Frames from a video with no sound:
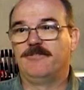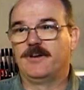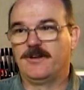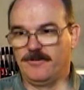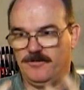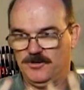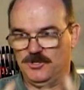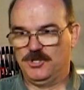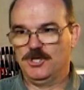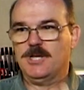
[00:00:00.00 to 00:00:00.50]

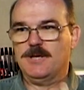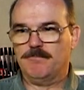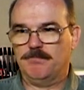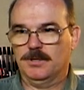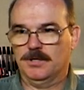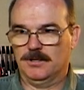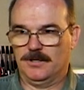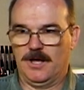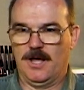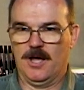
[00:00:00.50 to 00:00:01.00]
A while
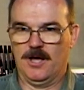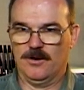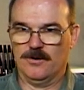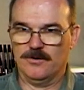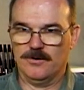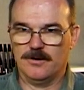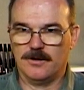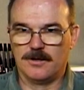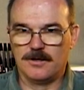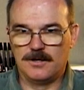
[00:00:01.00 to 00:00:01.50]
back I
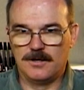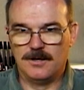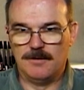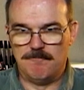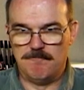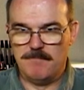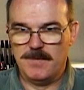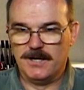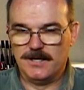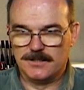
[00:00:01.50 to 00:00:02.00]
mused that
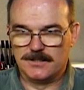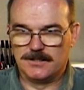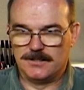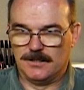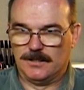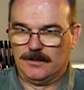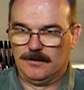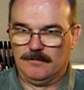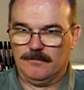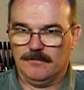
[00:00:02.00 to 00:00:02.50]
showing
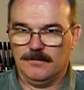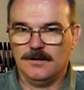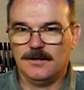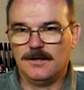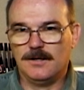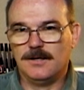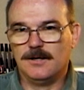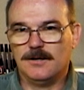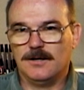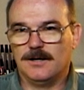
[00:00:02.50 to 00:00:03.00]
Rob's
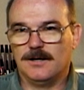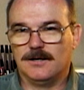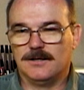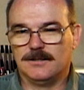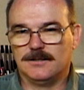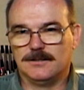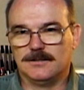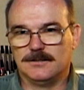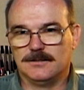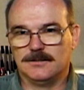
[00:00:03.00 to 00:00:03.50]
interview in all its
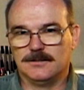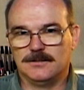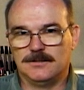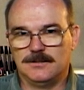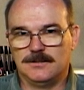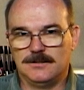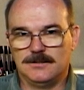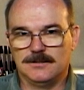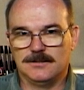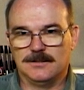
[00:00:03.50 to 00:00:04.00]

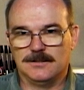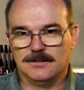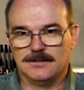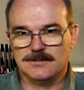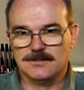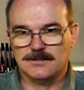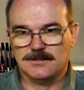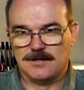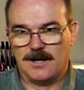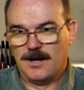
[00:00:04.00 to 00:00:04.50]
glory with
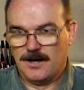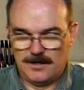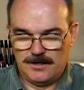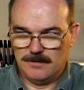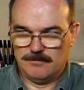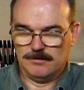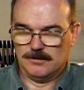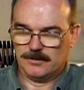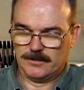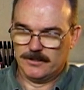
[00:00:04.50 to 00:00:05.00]
new
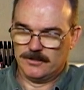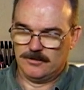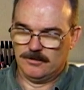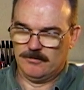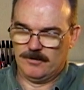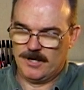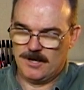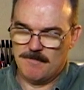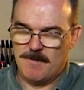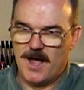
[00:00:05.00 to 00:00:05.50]
accompanying
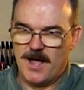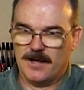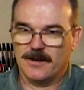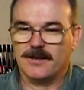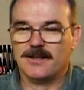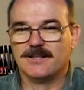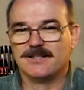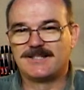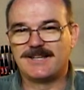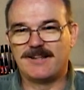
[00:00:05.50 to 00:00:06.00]
visuals
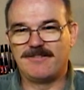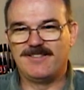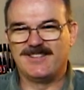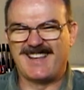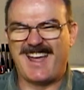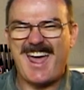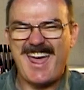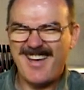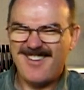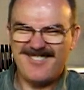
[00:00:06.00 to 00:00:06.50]
would be
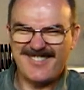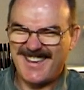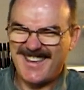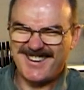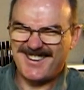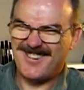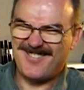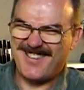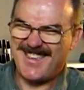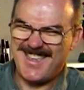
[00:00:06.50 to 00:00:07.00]
a rather
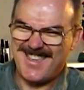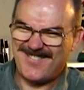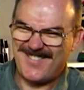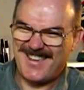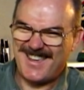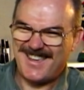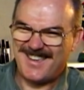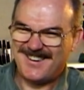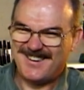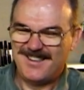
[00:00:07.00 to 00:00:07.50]
wonderful
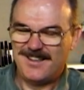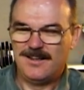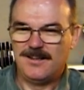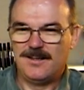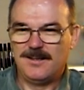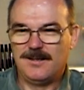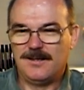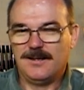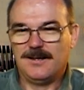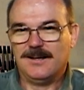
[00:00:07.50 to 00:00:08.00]
addition to
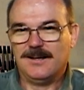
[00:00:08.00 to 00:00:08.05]
this